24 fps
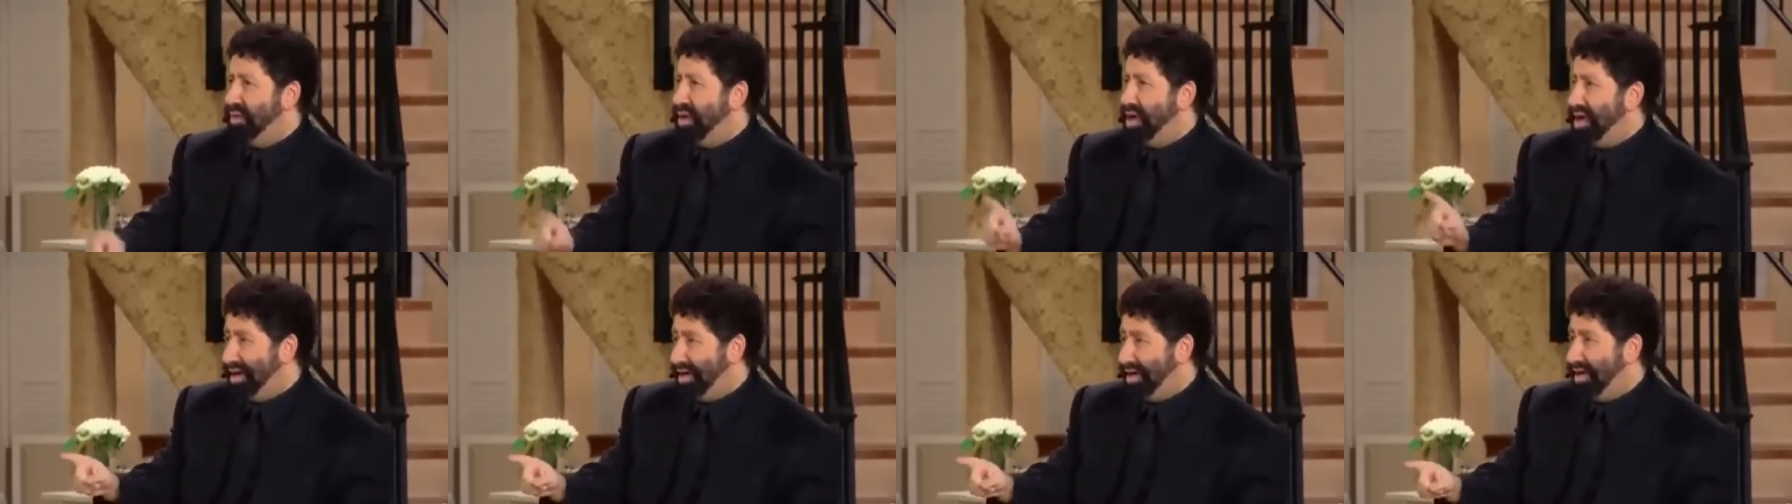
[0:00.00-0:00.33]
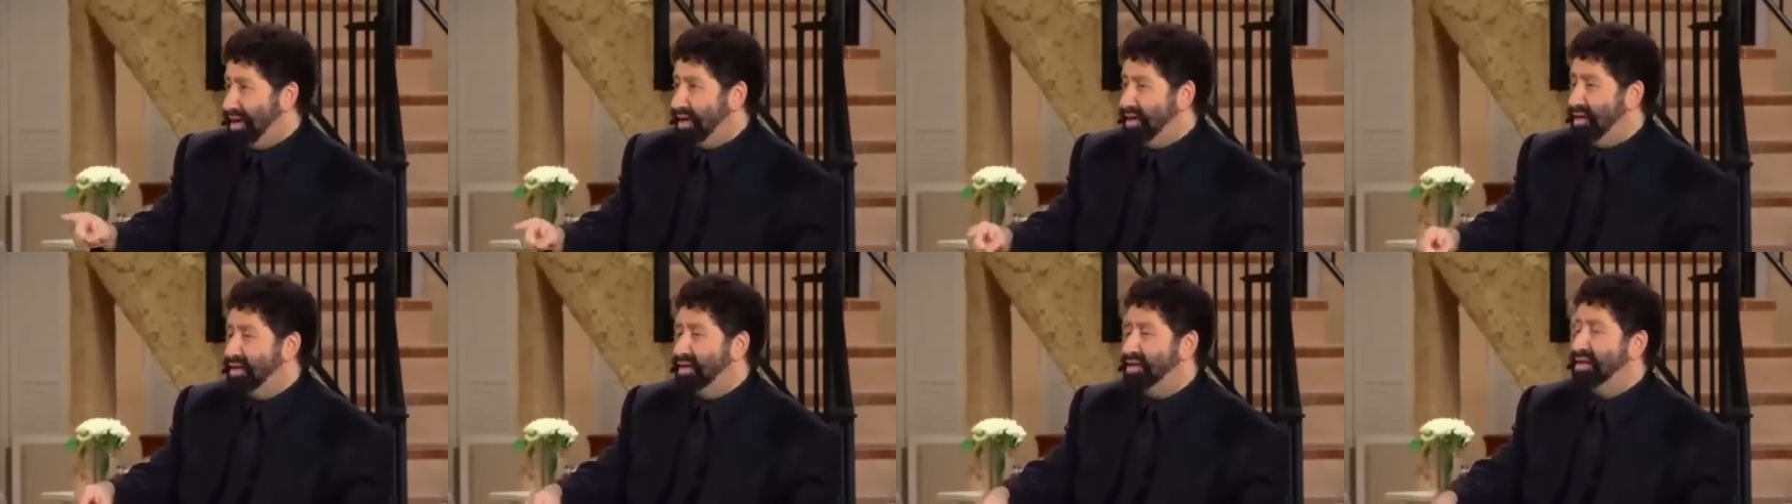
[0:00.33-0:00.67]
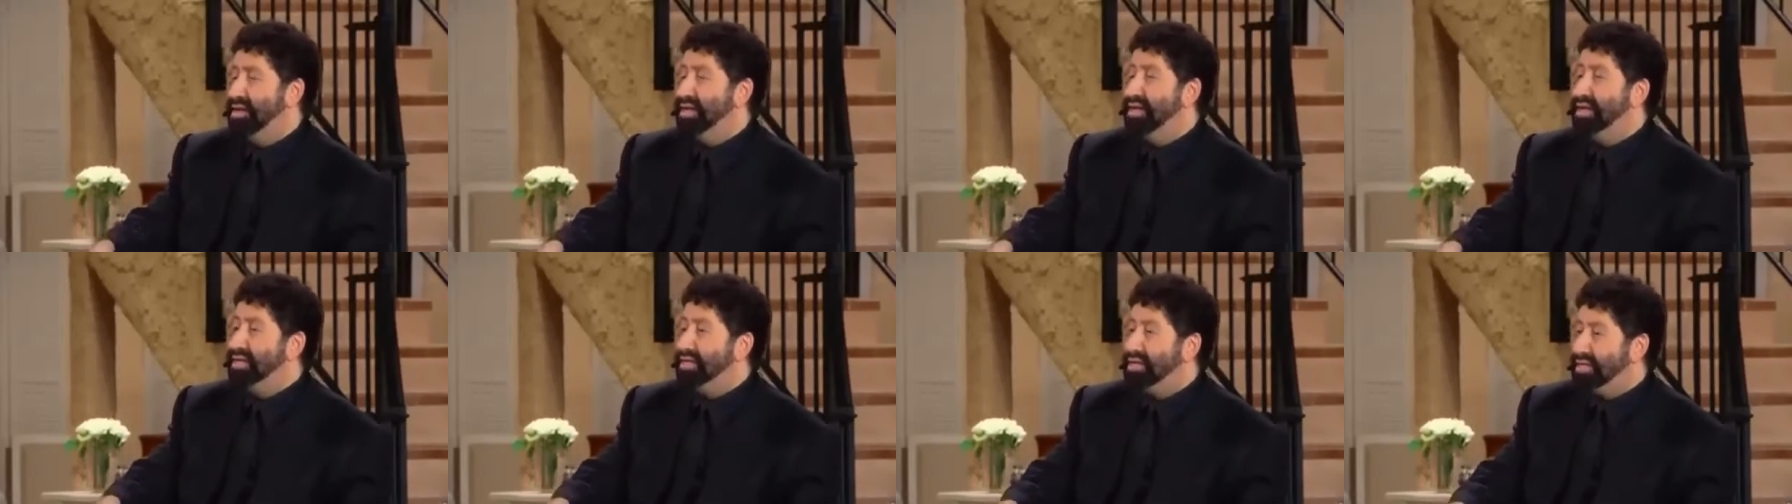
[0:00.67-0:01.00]
by
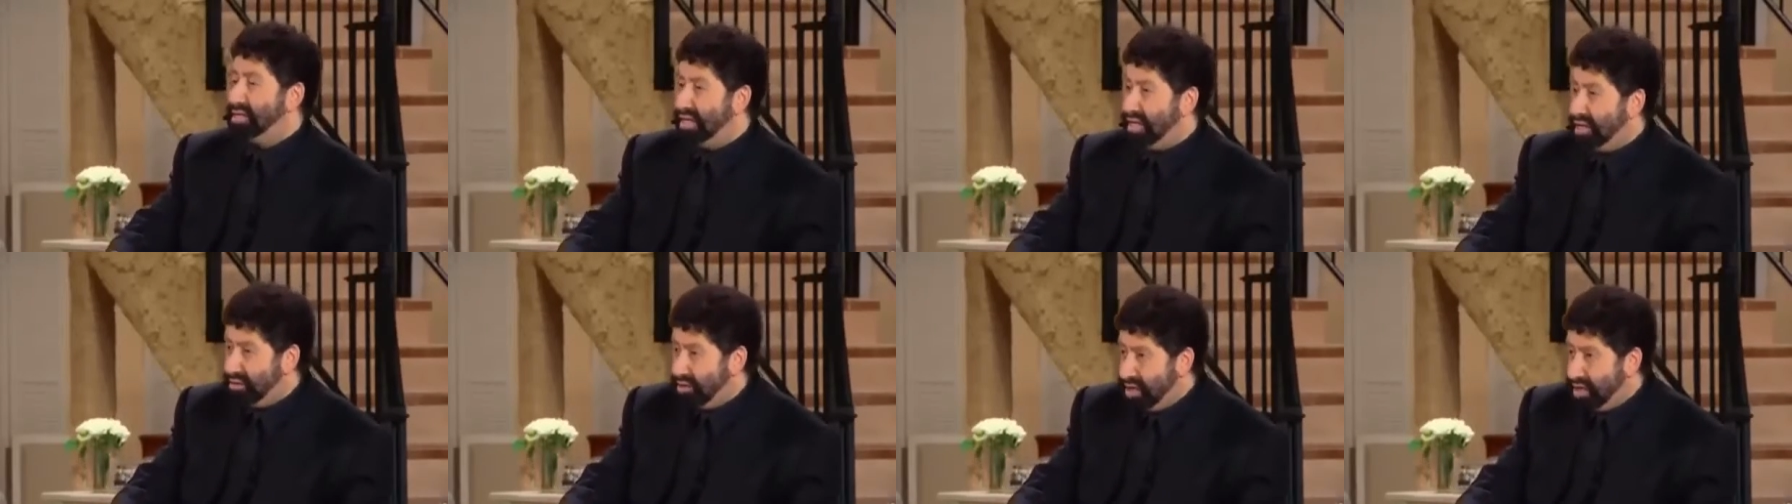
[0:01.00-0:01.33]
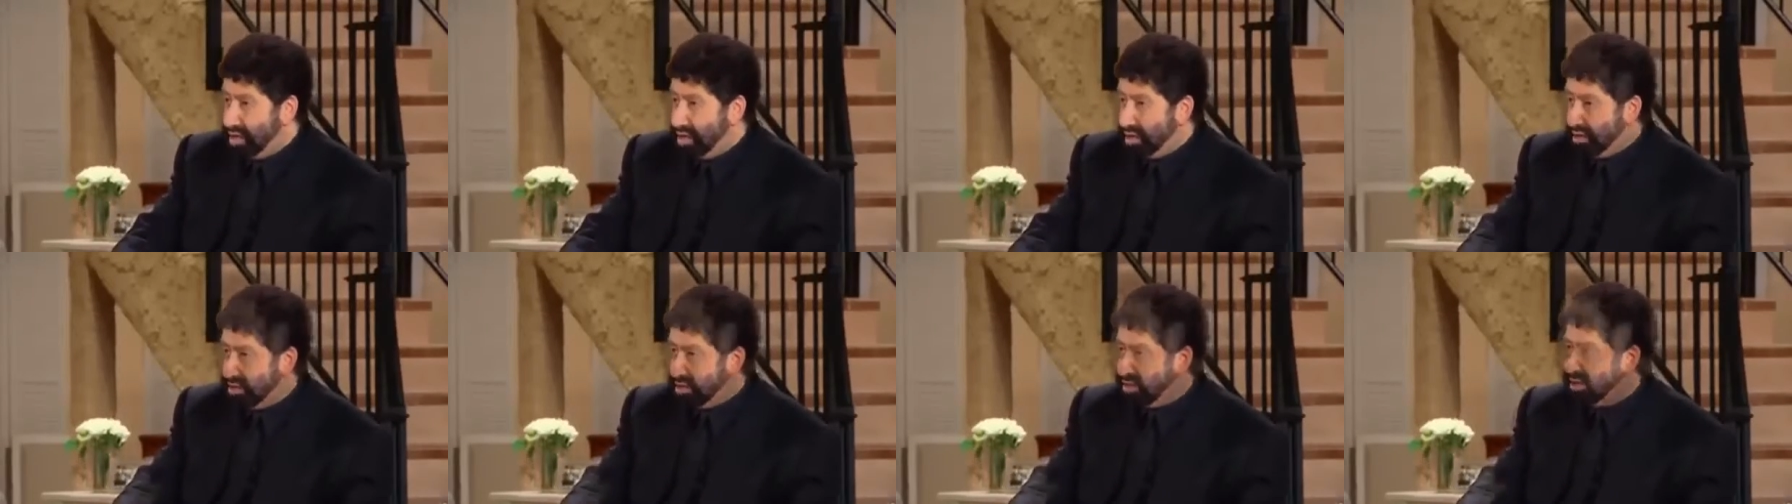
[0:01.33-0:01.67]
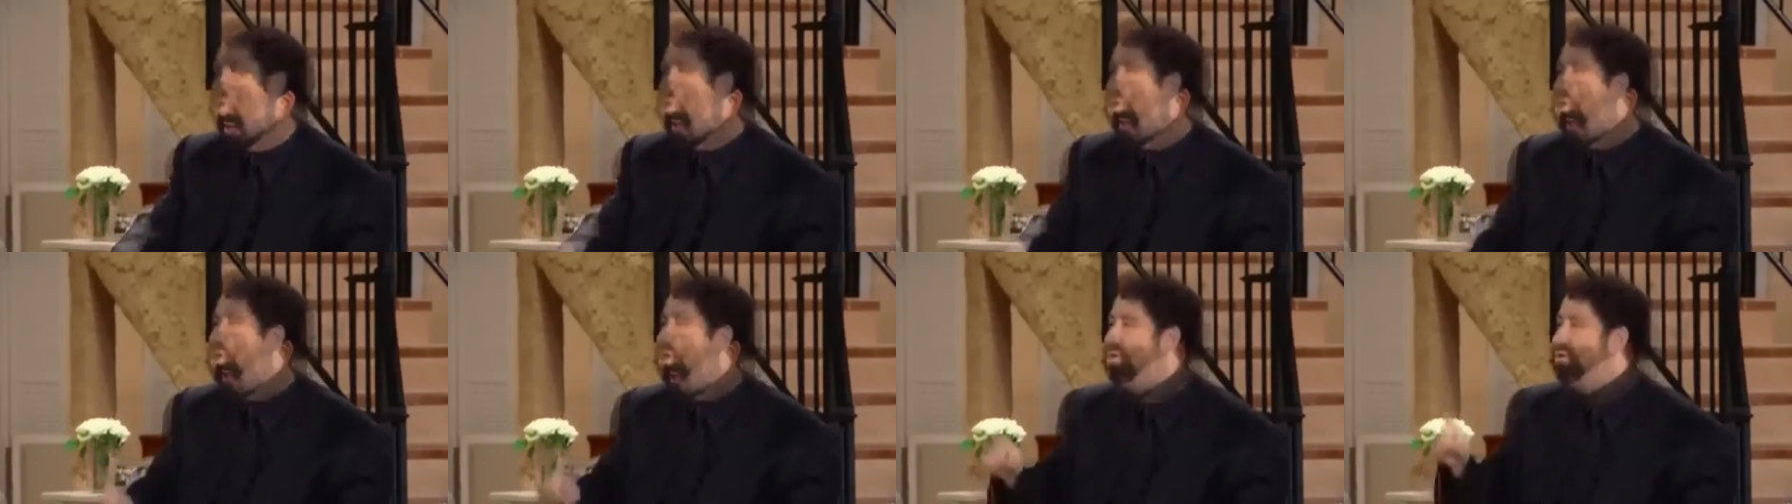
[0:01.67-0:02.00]
the Assyrians.